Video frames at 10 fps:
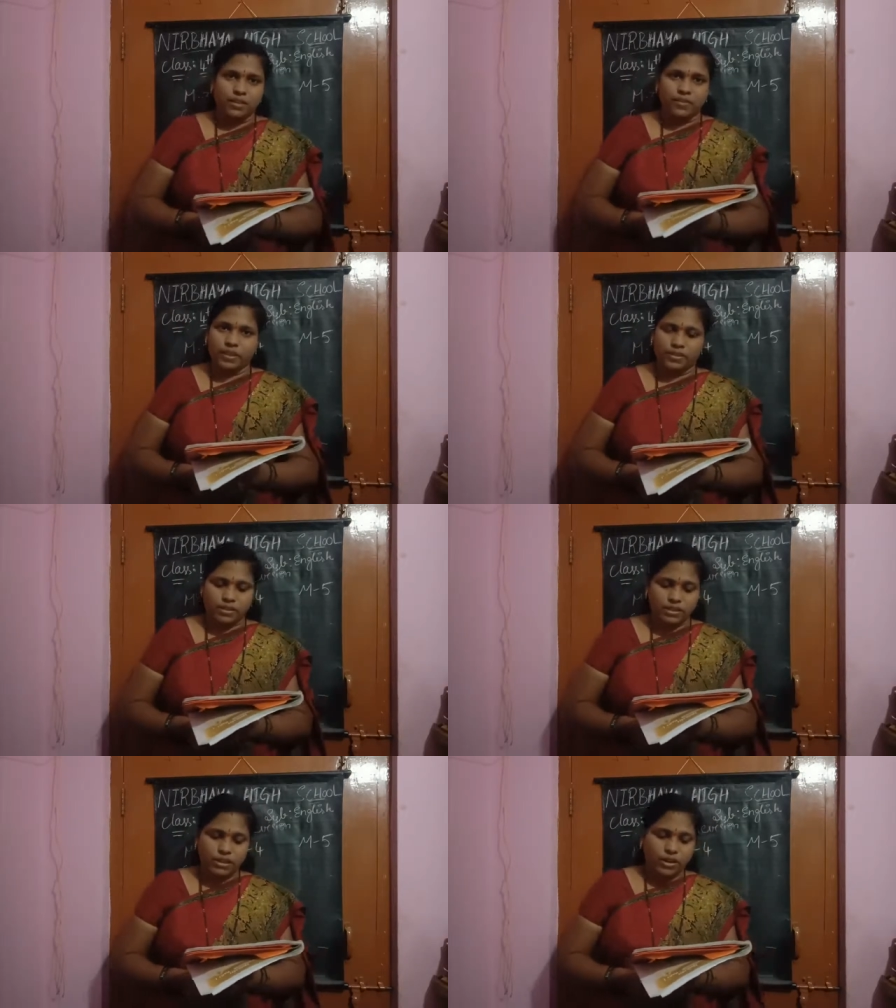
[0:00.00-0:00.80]
Other
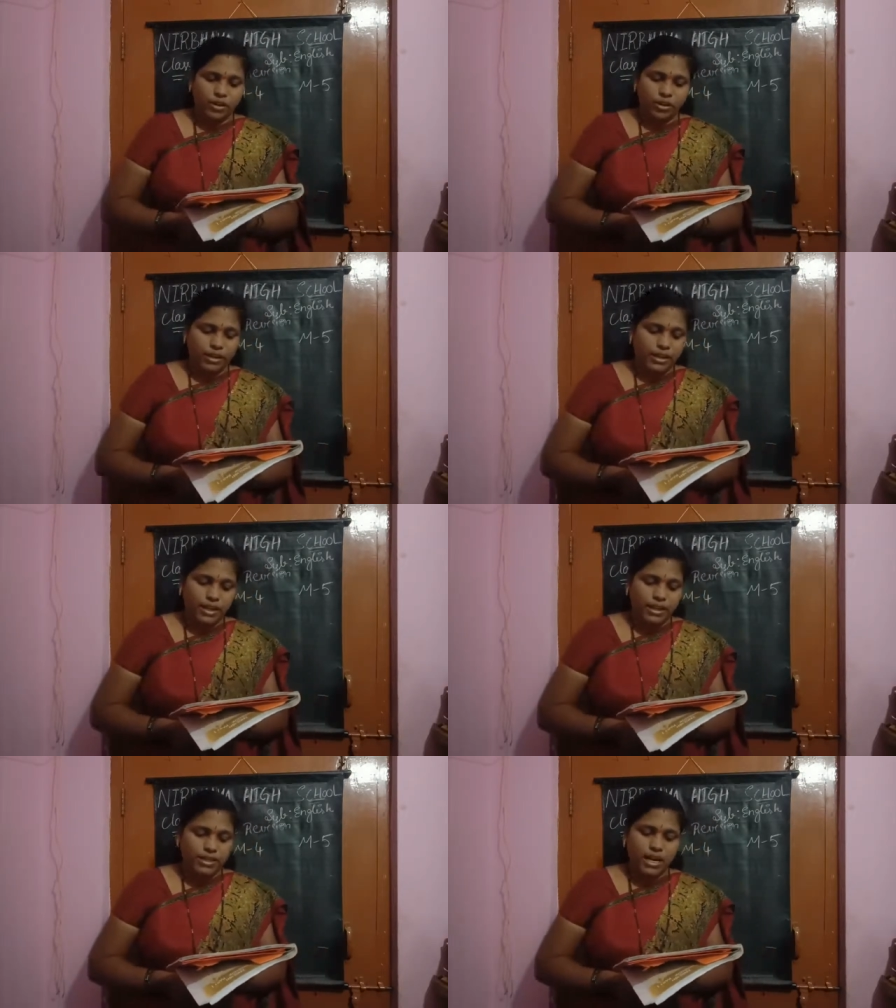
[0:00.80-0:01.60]
word. Or uh,
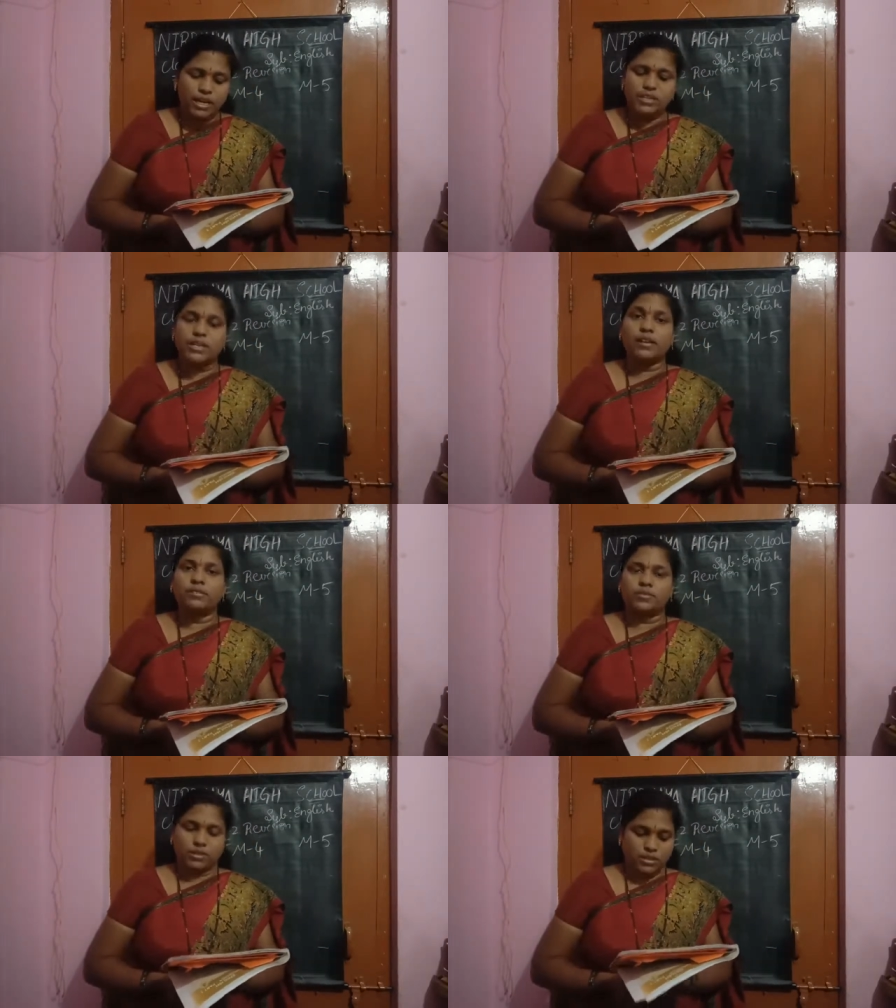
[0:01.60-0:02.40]
yes,
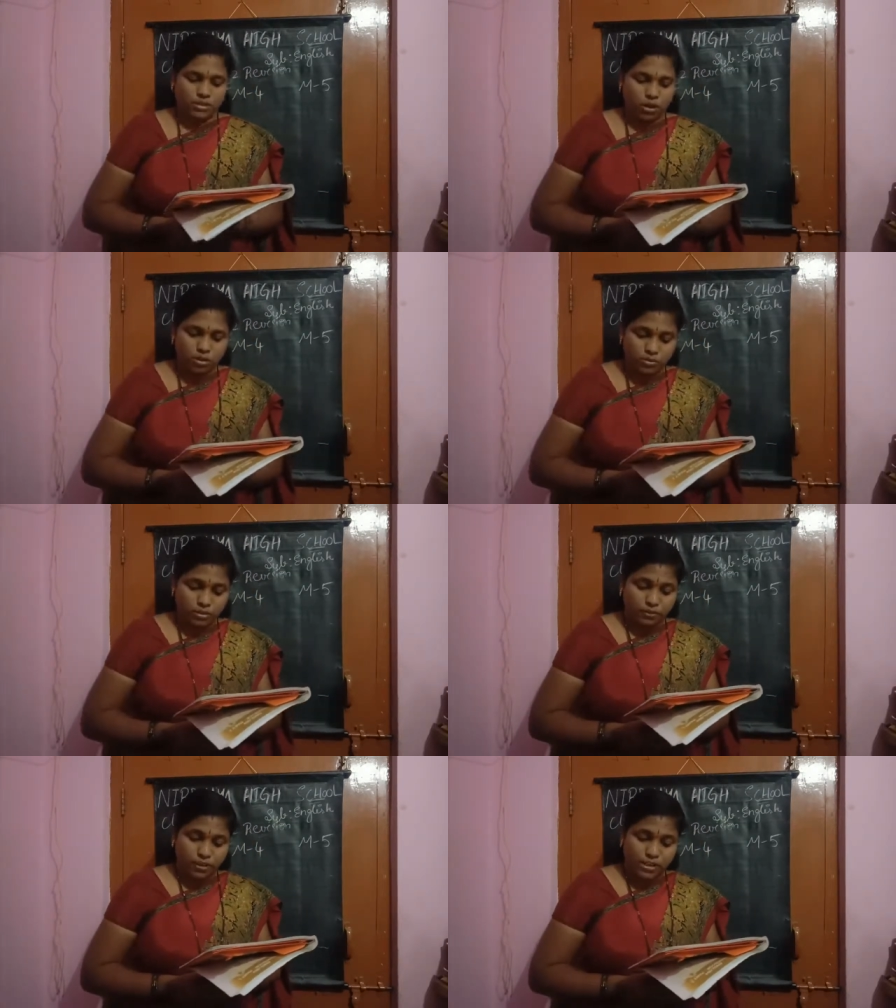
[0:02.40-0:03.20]
herself. Or
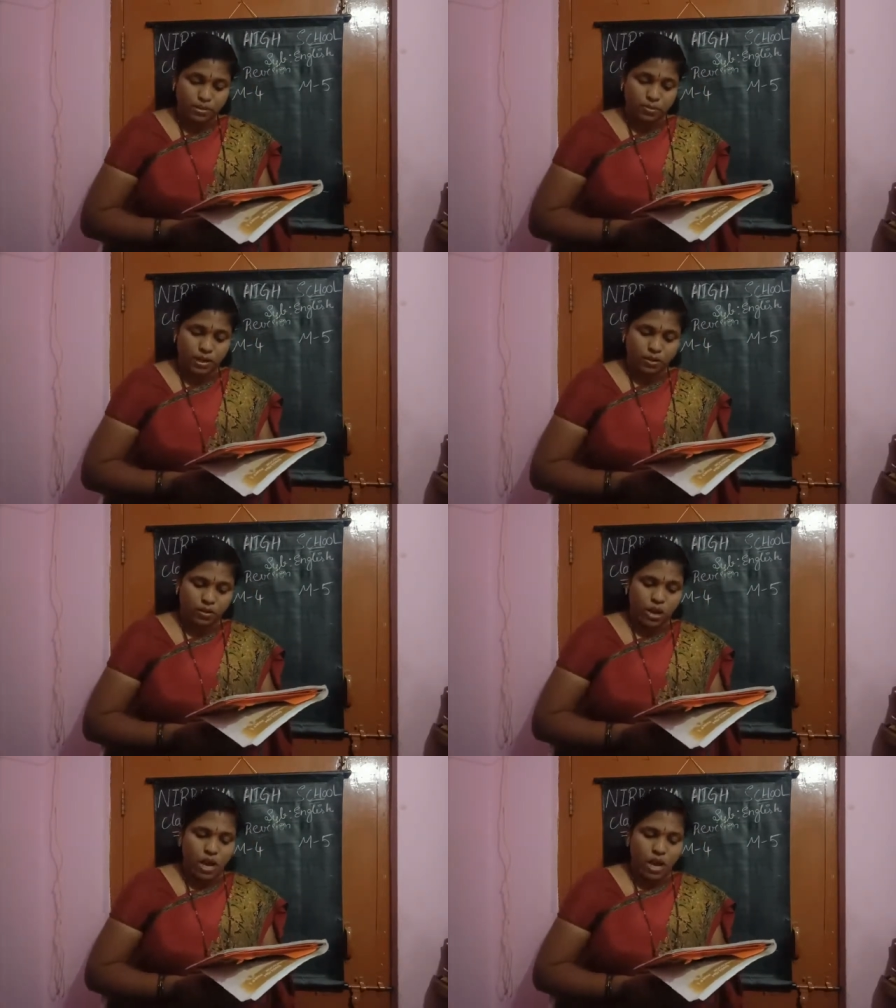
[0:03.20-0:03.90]
reflexive pronoun.